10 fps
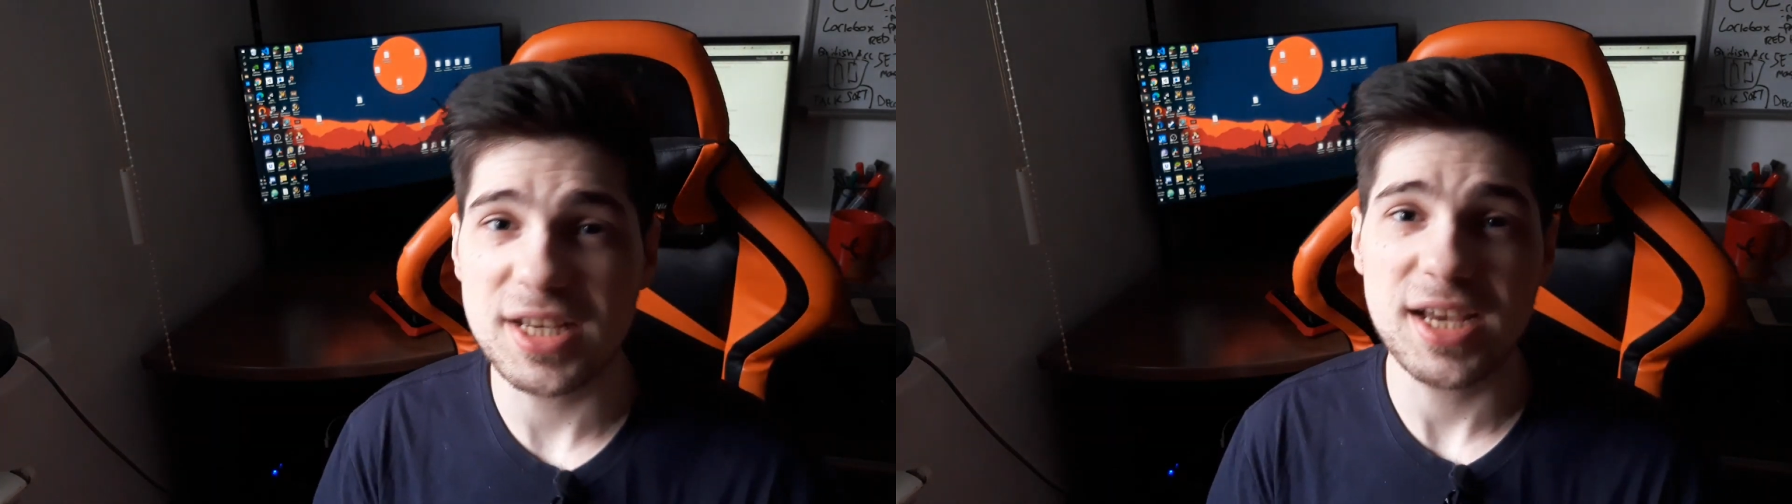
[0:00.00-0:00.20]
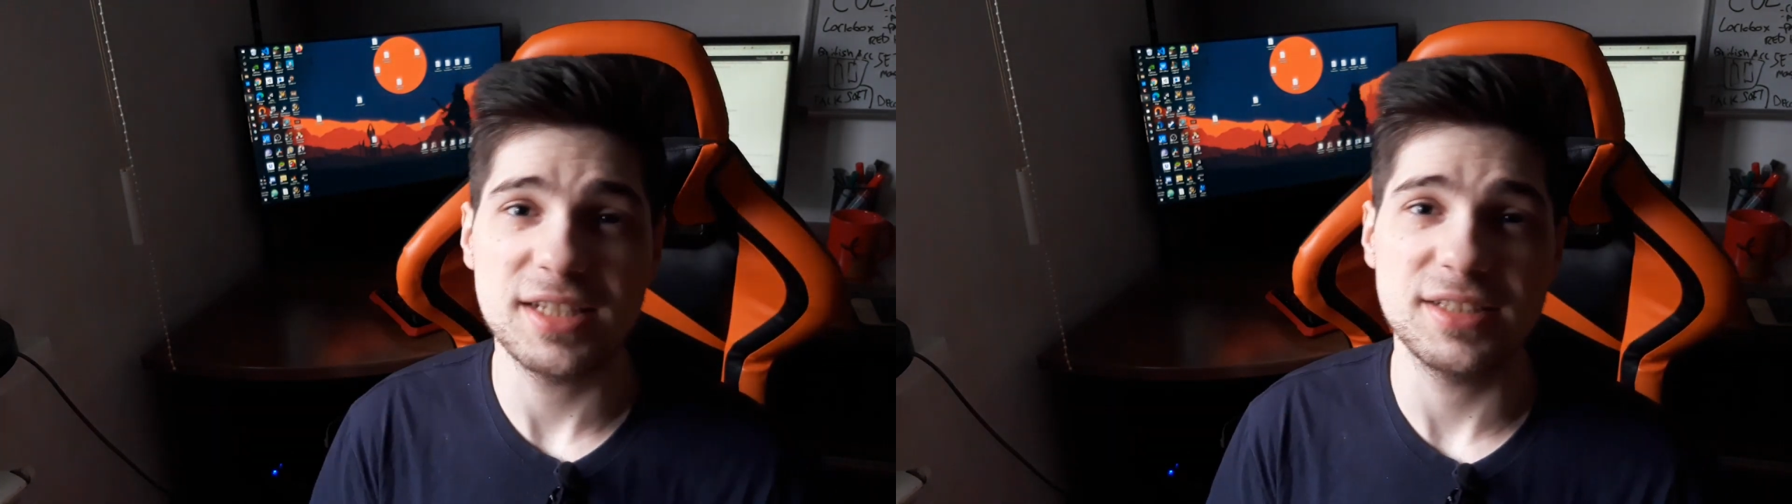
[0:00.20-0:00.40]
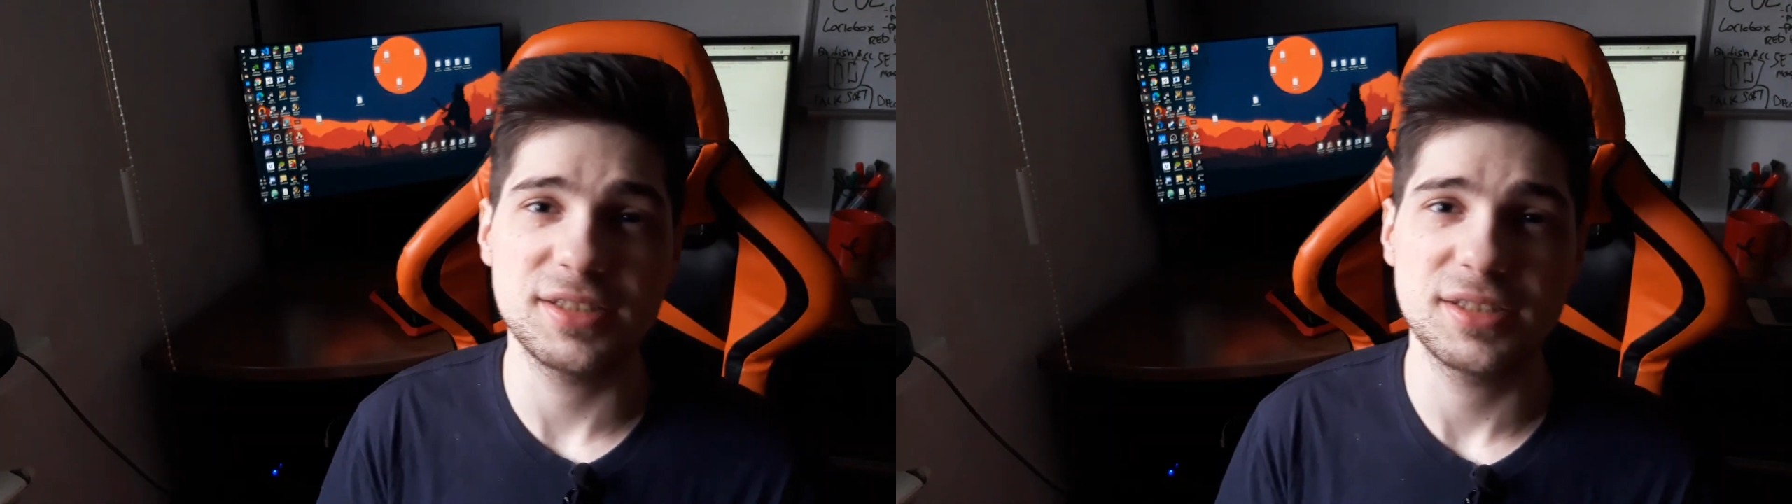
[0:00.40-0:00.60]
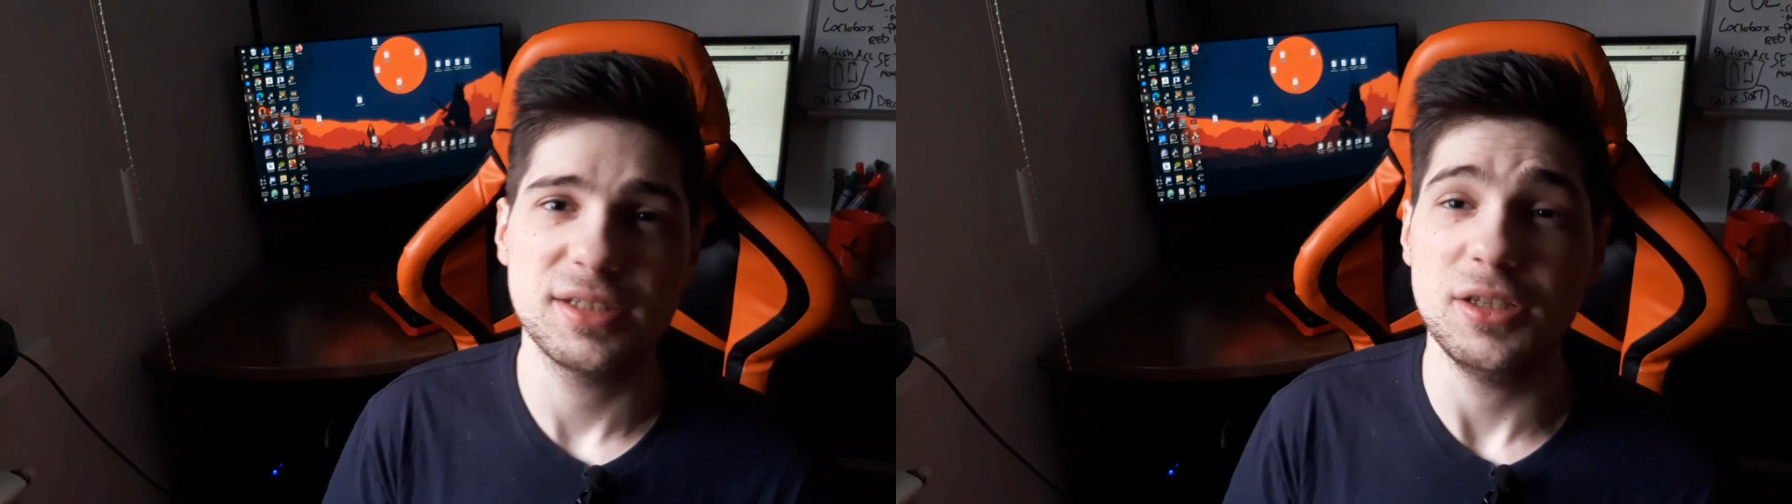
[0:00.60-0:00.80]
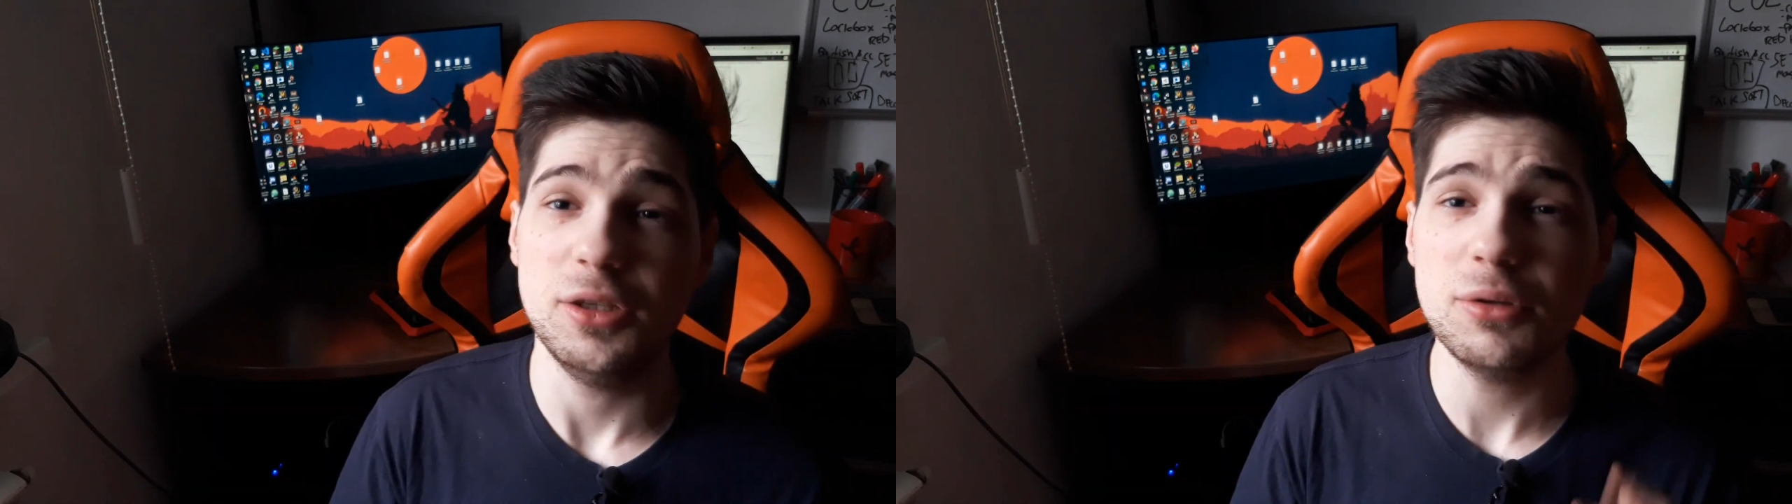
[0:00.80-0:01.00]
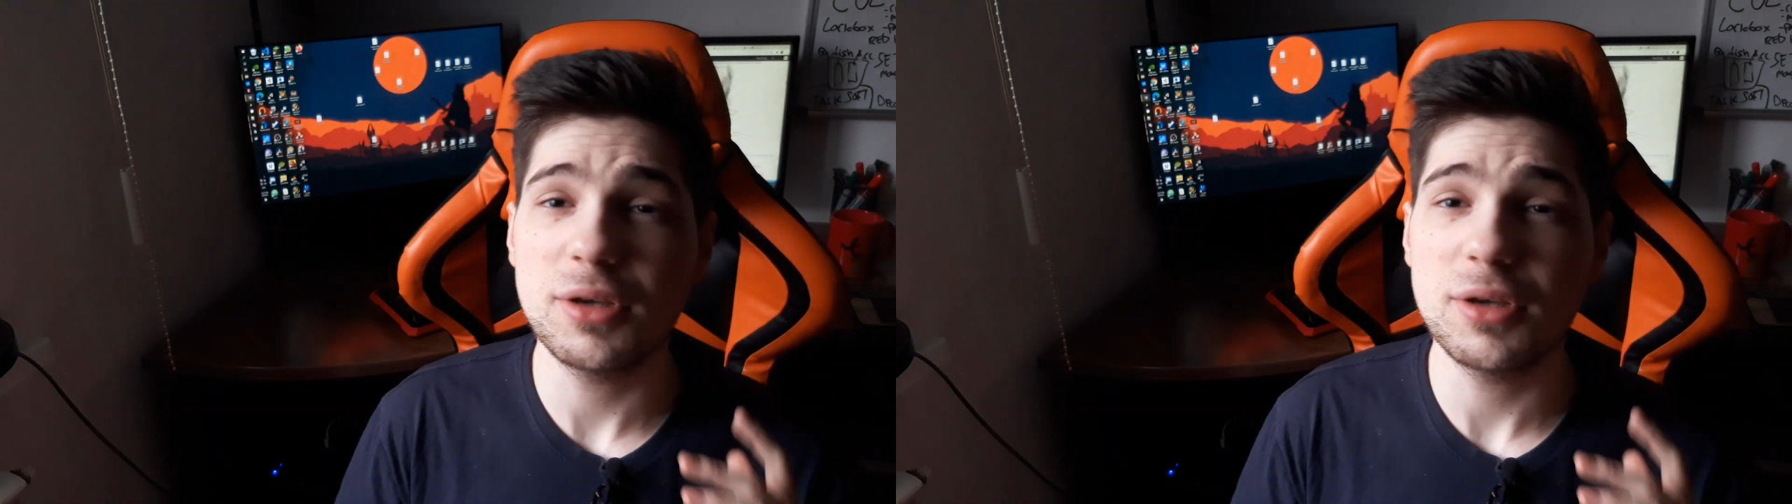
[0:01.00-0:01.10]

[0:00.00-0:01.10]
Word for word: hand, you